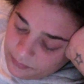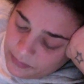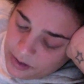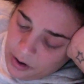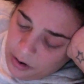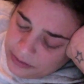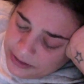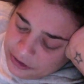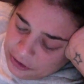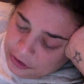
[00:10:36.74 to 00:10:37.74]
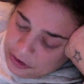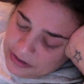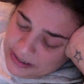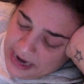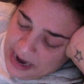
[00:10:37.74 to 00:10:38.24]
Only to shortly
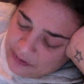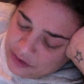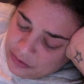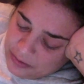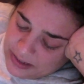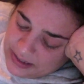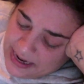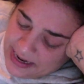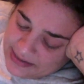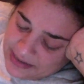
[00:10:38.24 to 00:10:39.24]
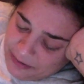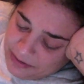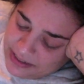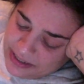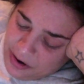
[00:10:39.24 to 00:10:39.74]
after realize I was
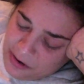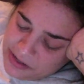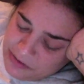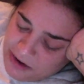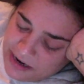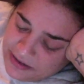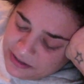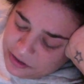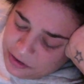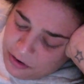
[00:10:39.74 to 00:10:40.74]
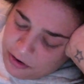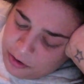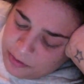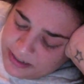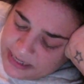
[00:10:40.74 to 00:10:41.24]
the only one in the store who
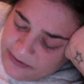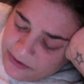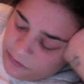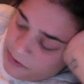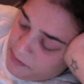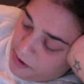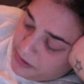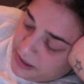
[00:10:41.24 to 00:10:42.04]
was even remotely